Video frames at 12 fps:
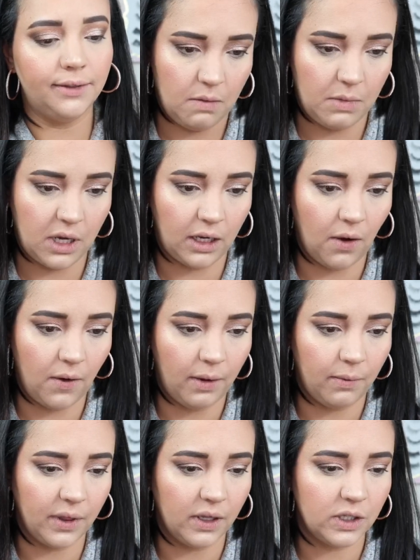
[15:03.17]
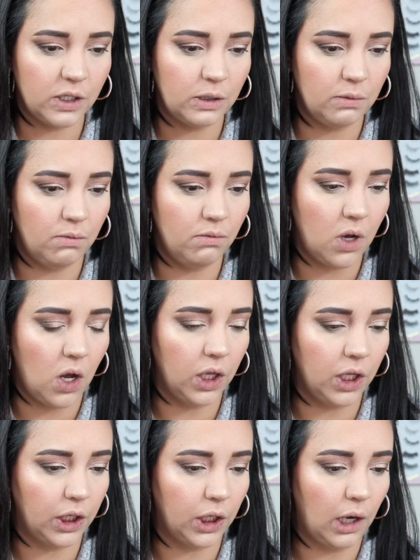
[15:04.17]
I'm gonna go in with a
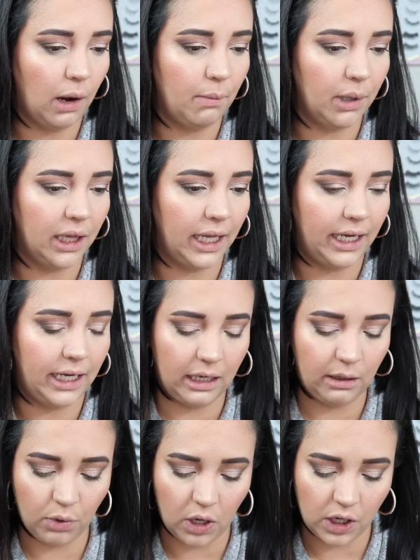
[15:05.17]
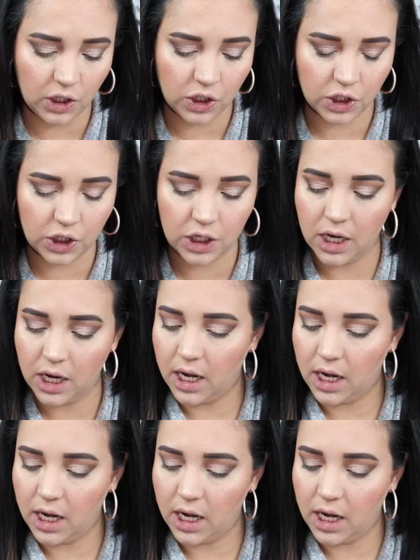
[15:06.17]
smaller blending brush,